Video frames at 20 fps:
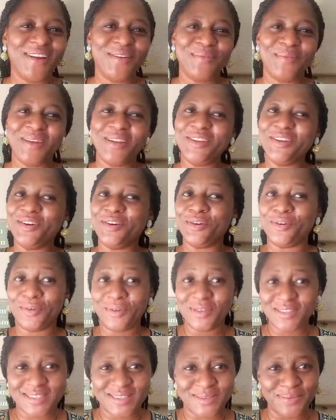remain your
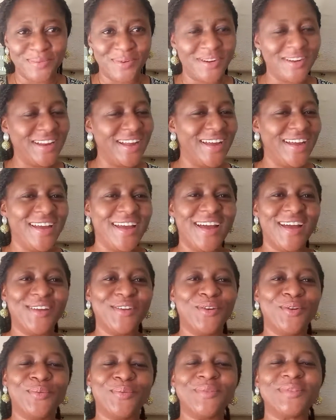host, Marlai,
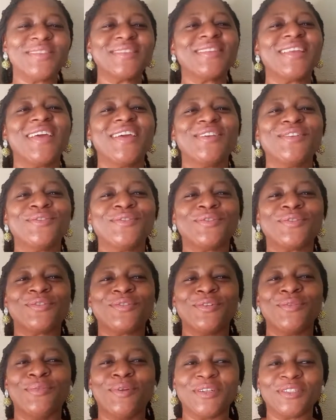and open to thank you
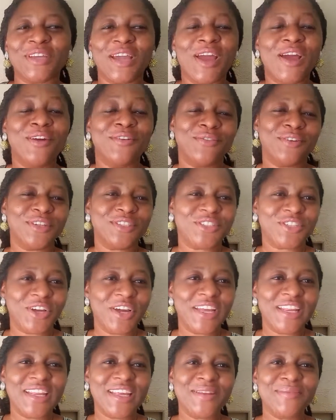so much for
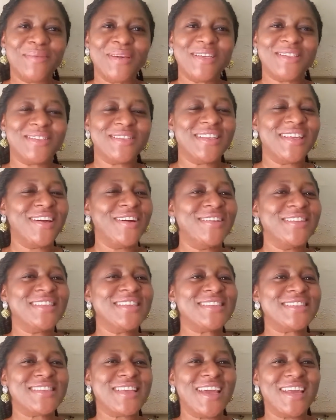joining me today on
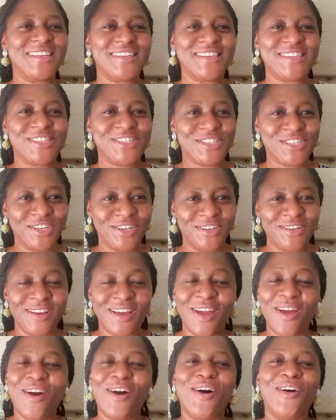this edition
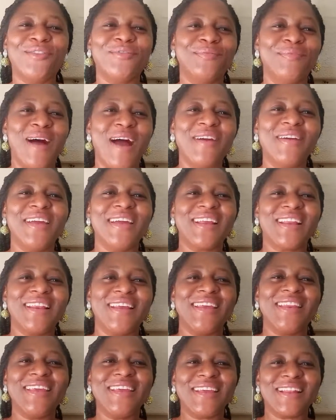of Marriage
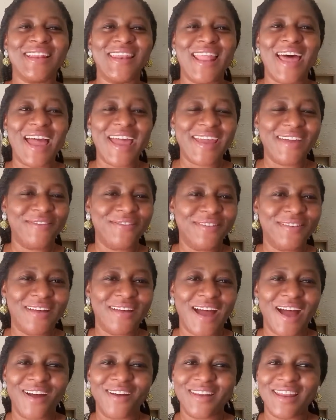Clinic Live.
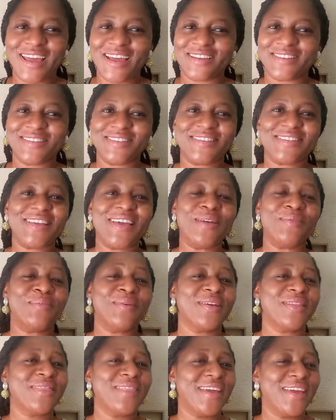I would like to say a
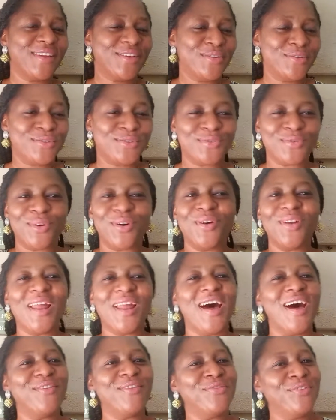big thank you to all
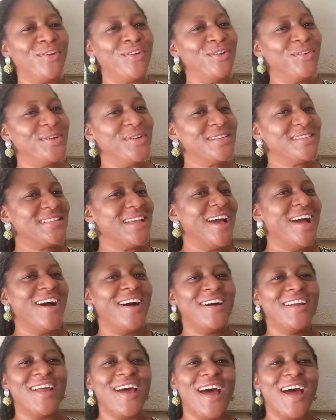our followers
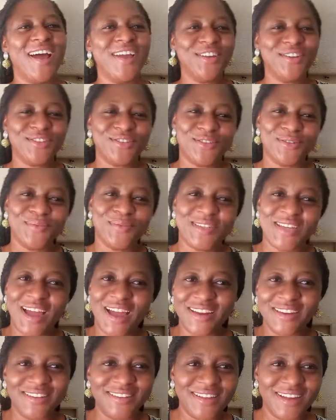on our YouTube
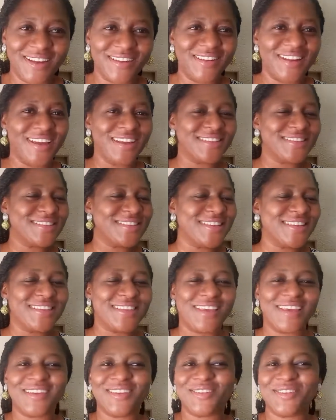channel. I would like to say
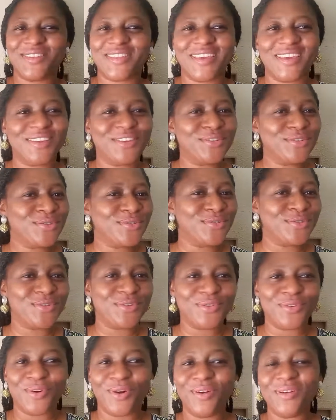thank you to
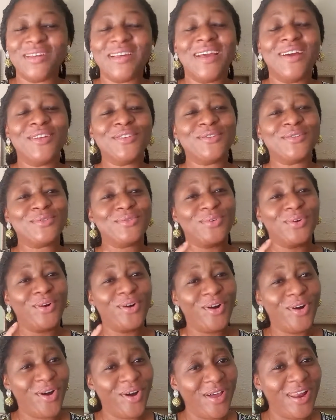you all. To
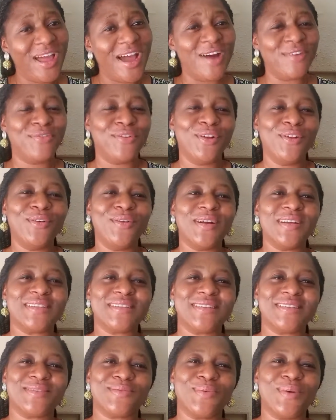all our
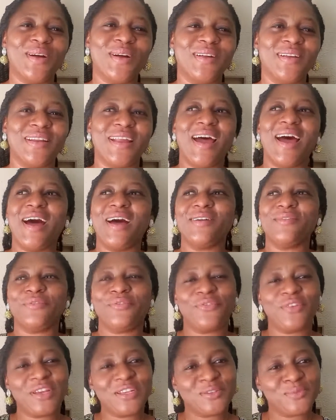followers as well on our
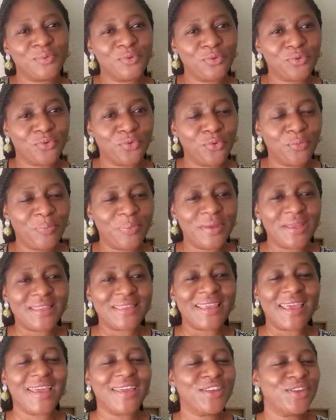Facebook group,
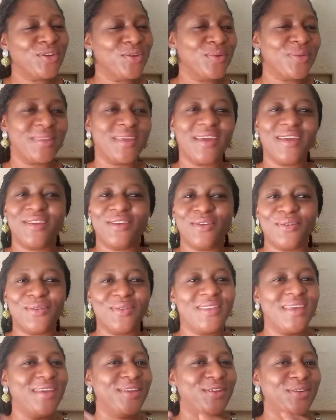thank you.
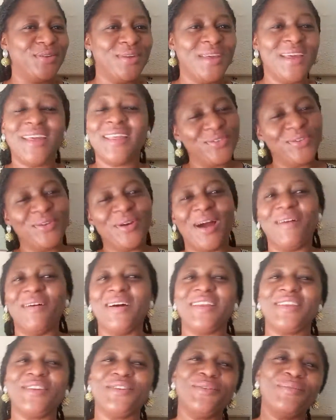You,
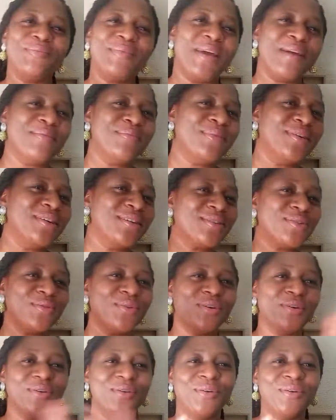our new members,
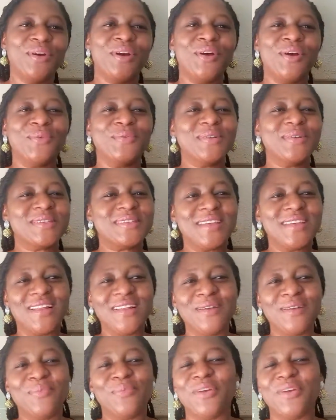we'll
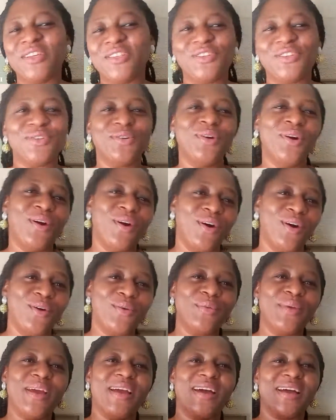celebrate you
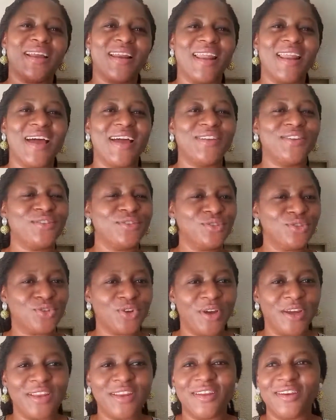all. We are glad you
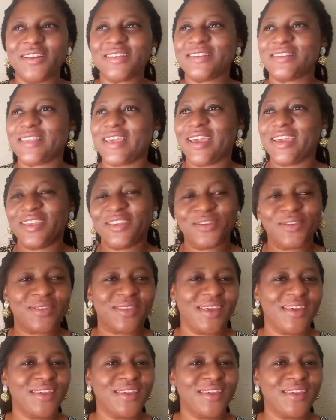joined us. Thank you.